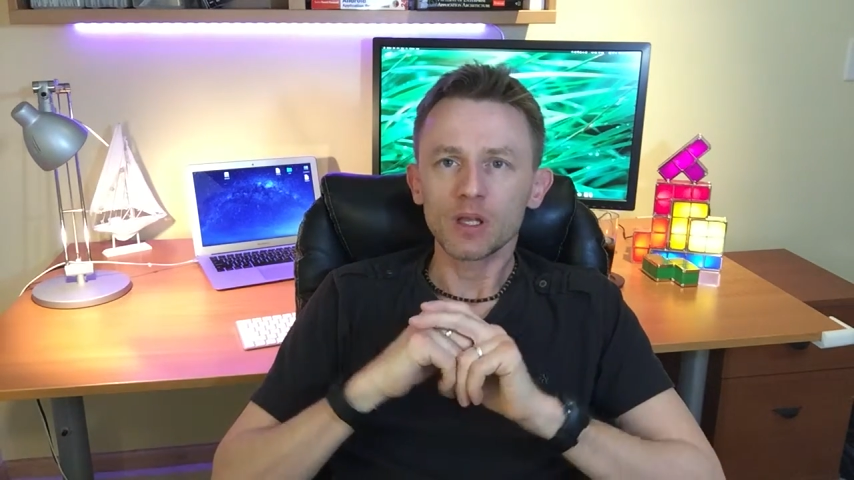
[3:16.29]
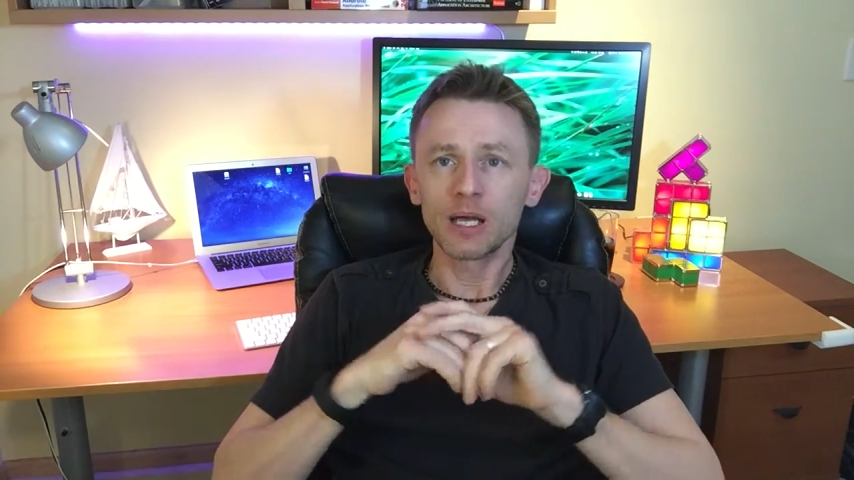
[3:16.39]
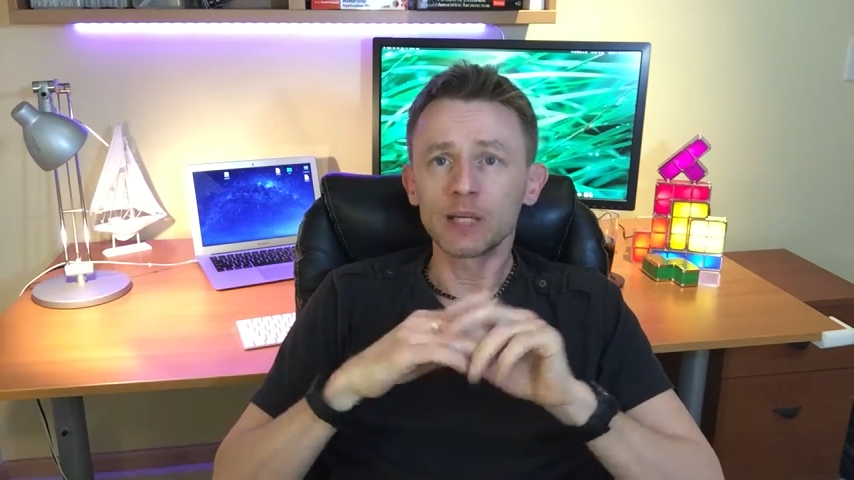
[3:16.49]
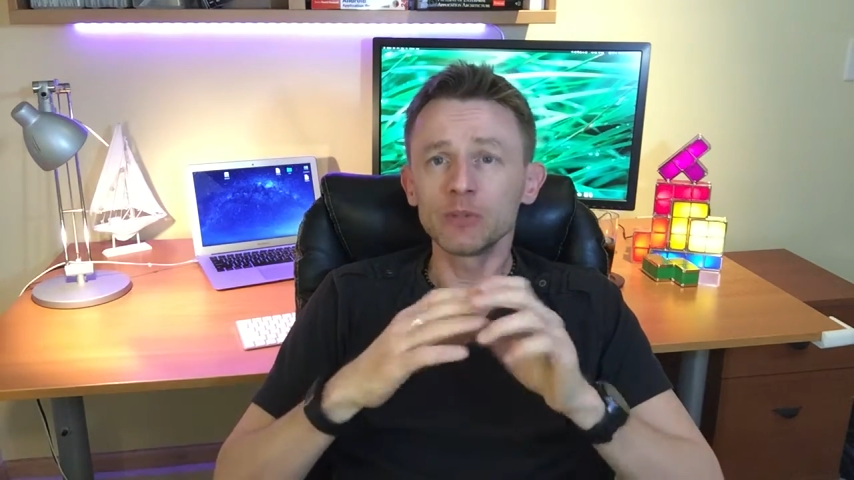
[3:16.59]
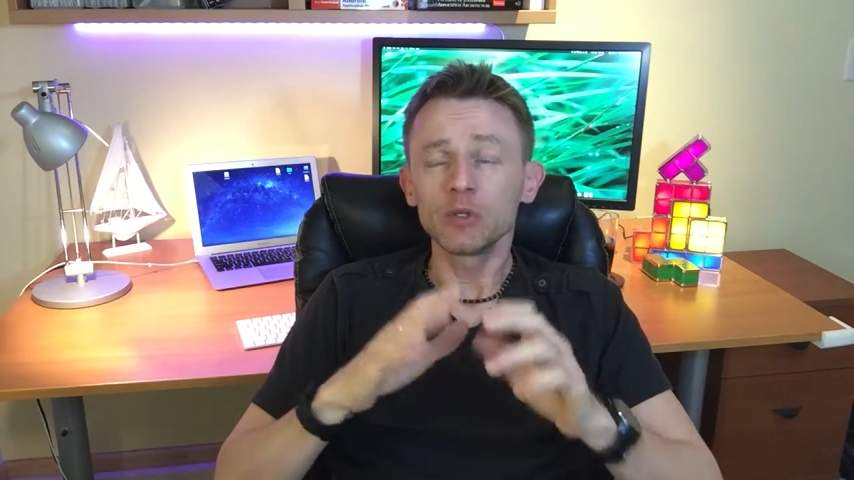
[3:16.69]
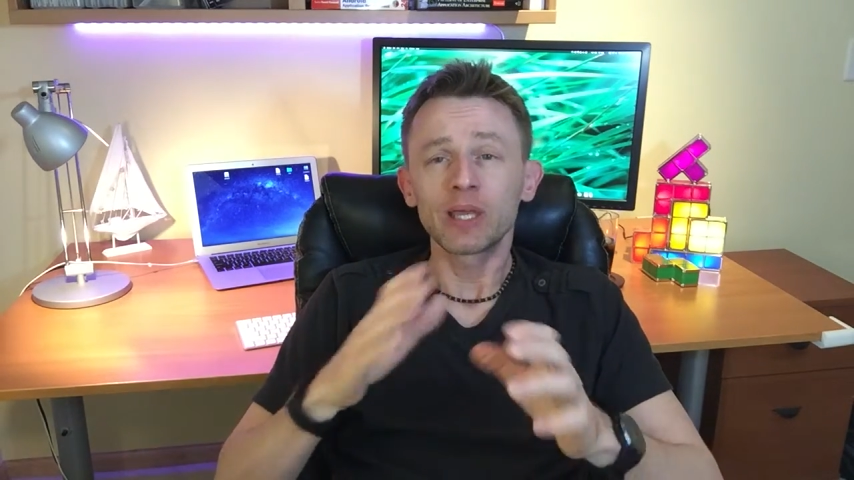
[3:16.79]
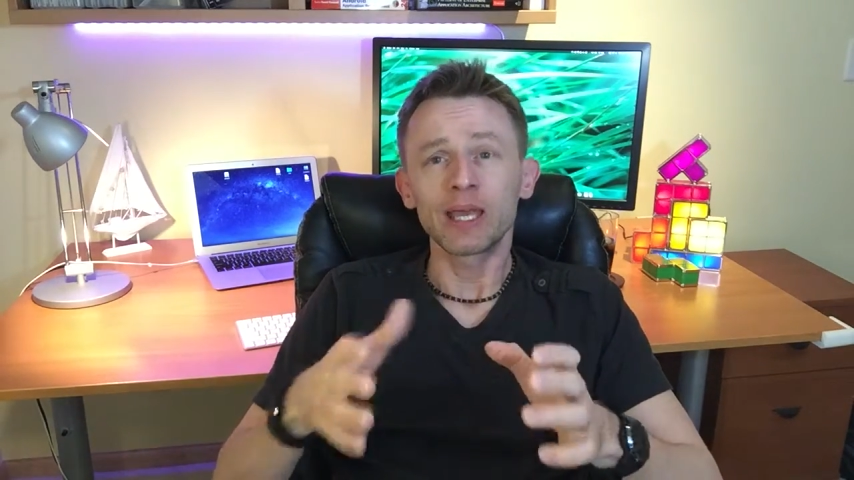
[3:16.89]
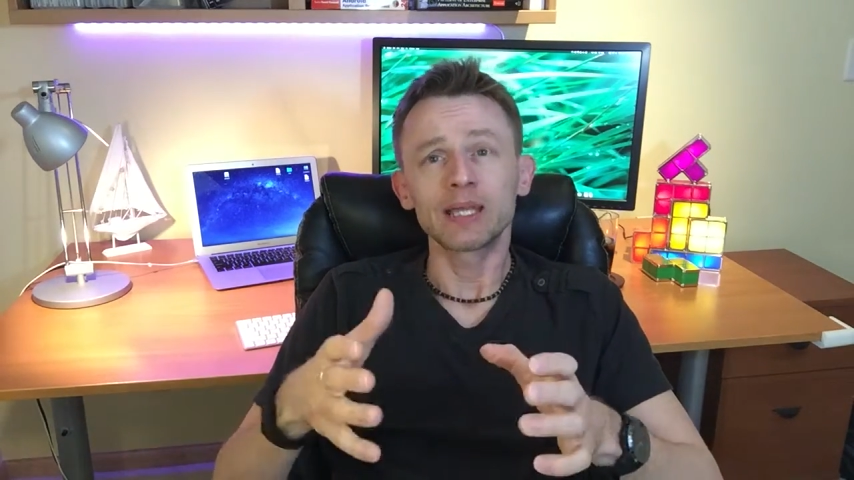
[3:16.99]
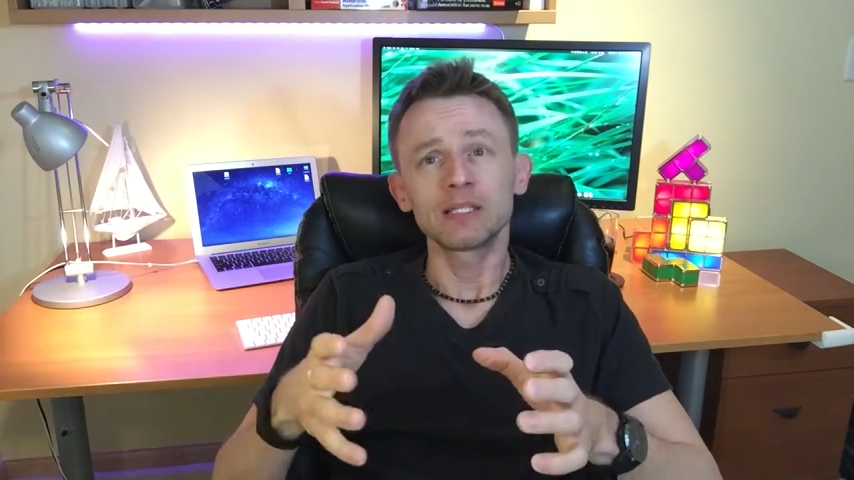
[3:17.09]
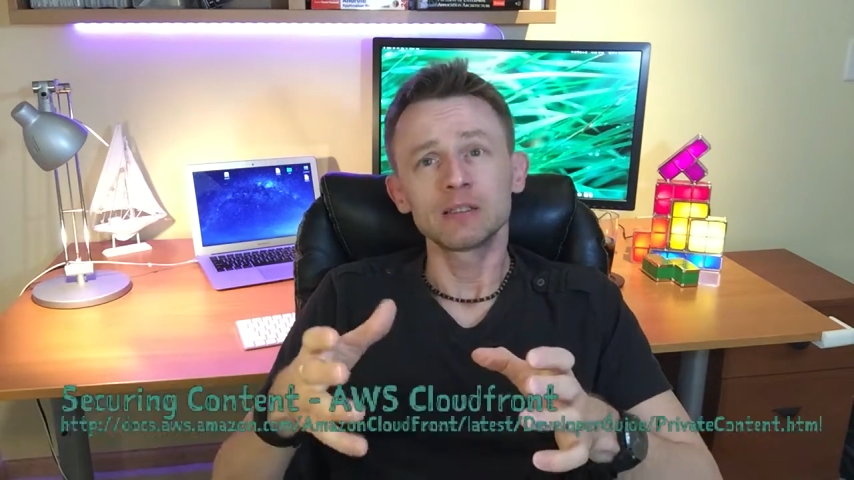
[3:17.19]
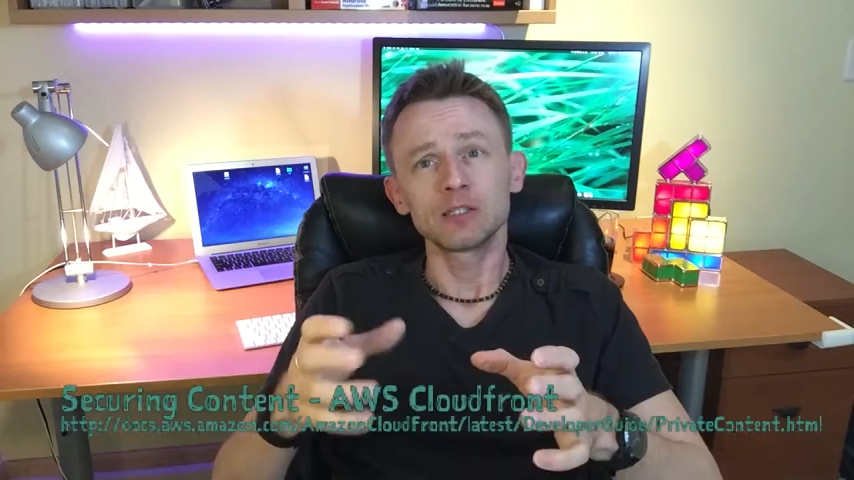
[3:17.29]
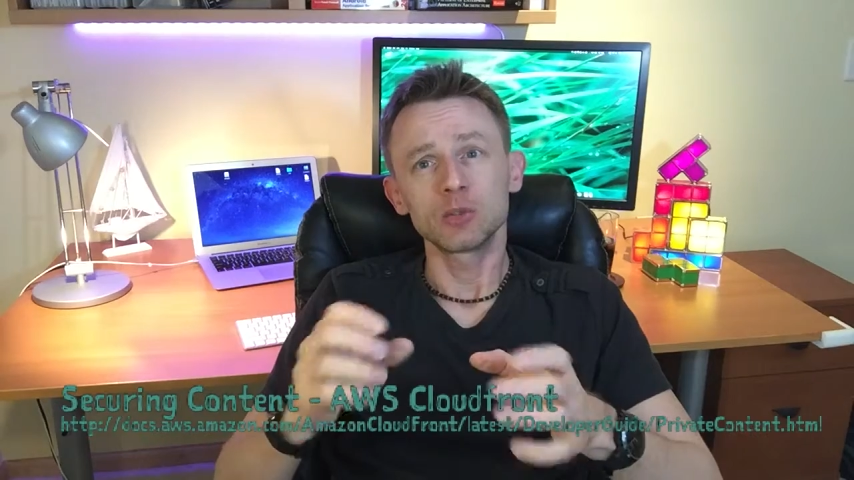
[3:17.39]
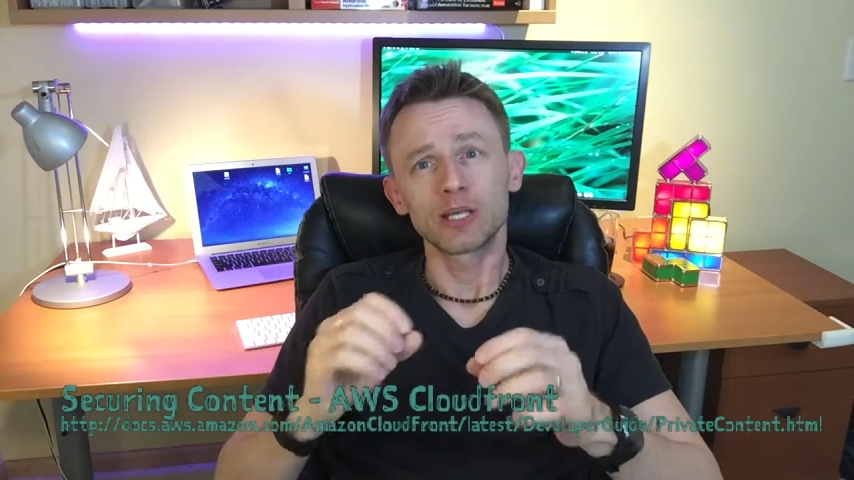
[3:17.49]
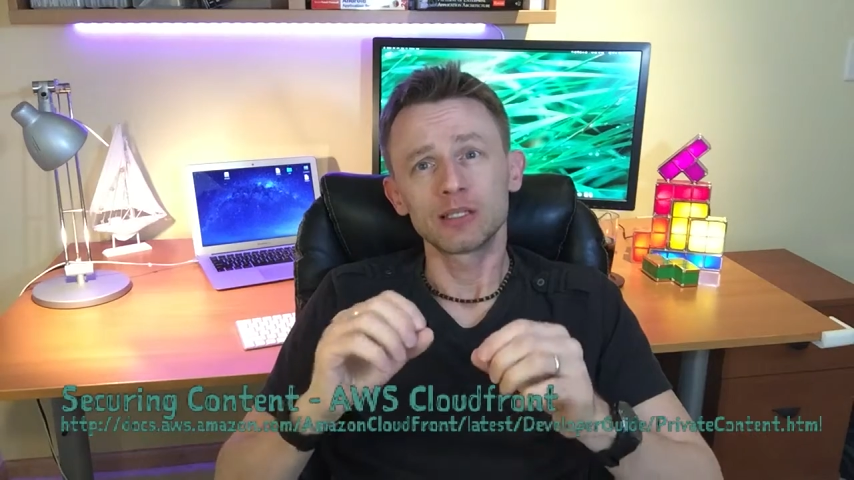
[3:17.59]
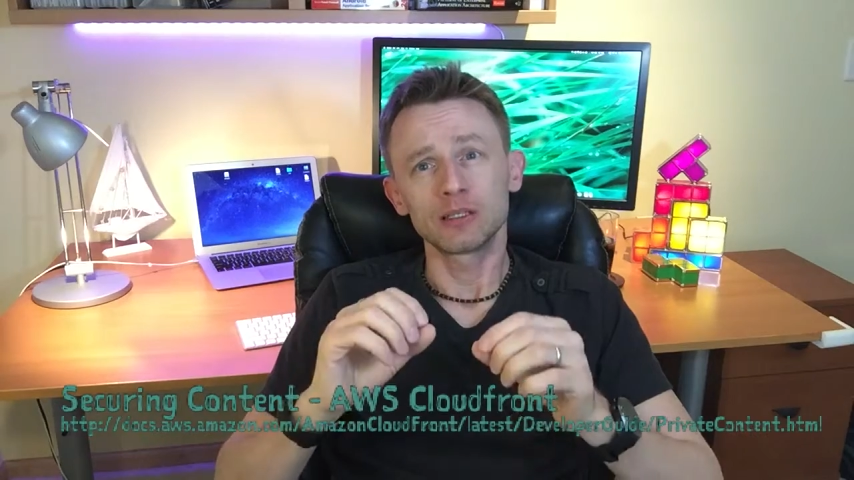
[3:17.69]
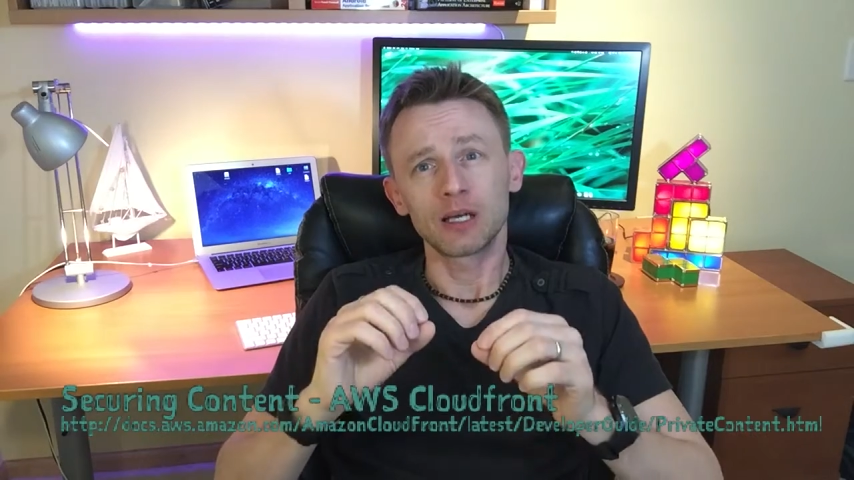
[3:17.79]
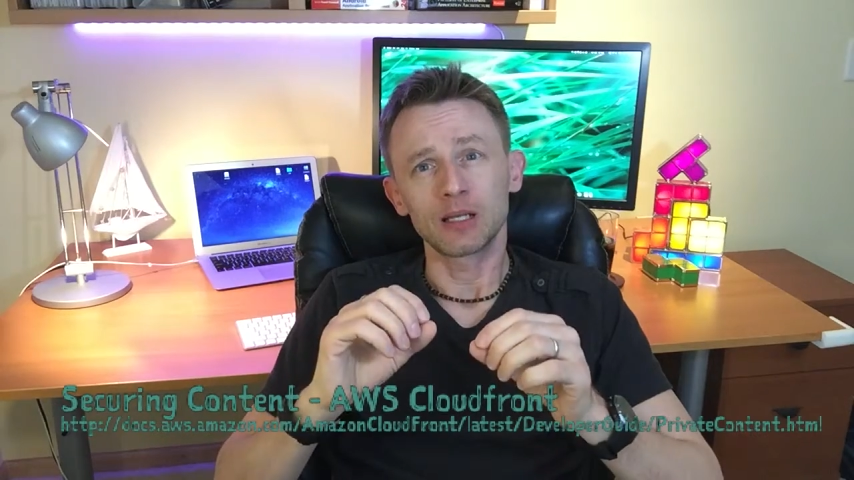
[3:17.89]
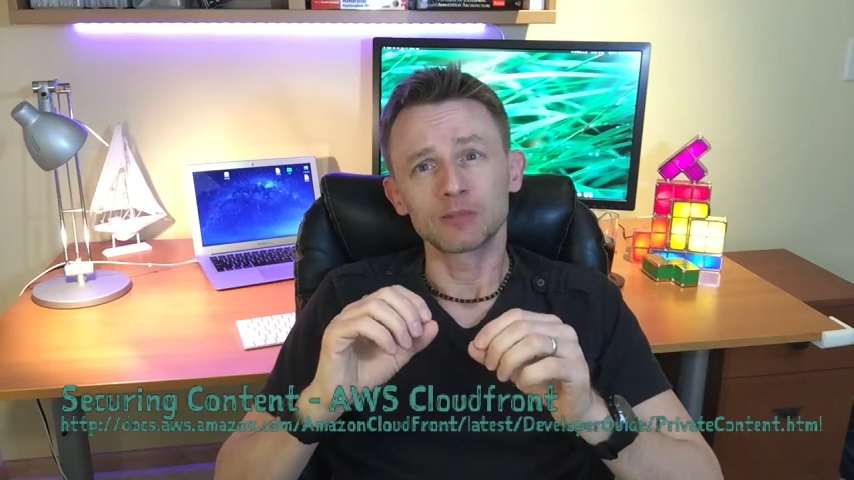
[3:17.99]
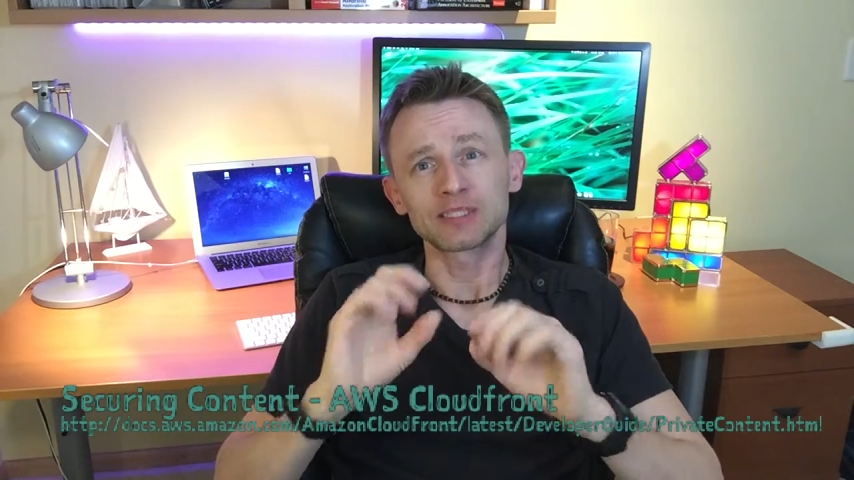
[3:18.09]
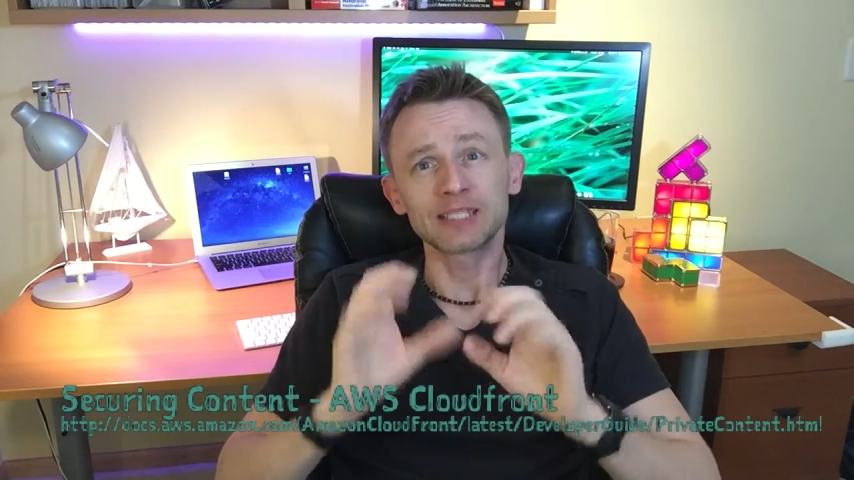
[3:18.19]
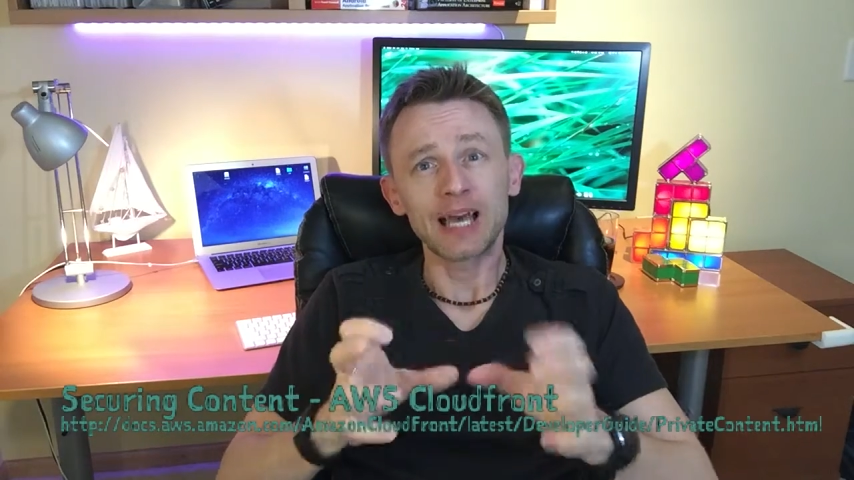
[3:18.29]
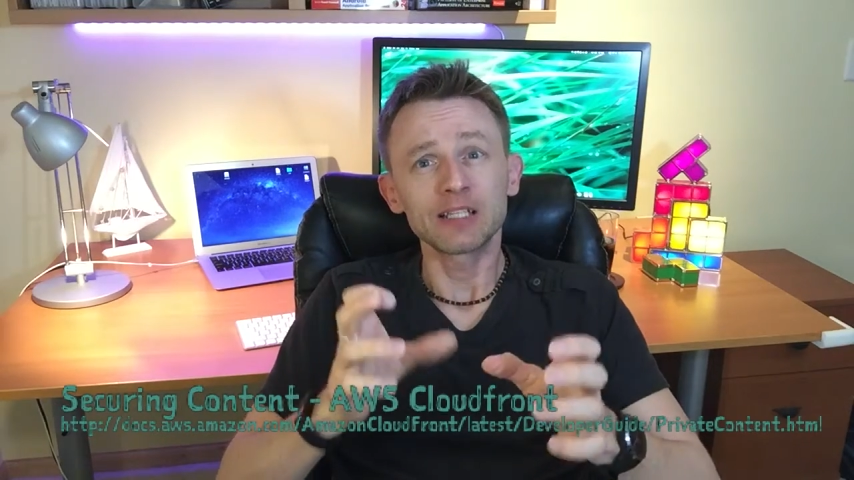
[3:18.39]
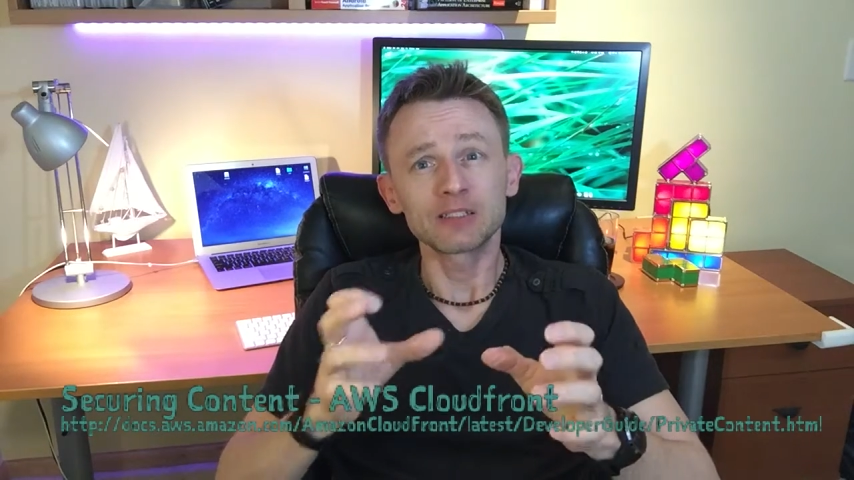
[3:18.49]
you can sign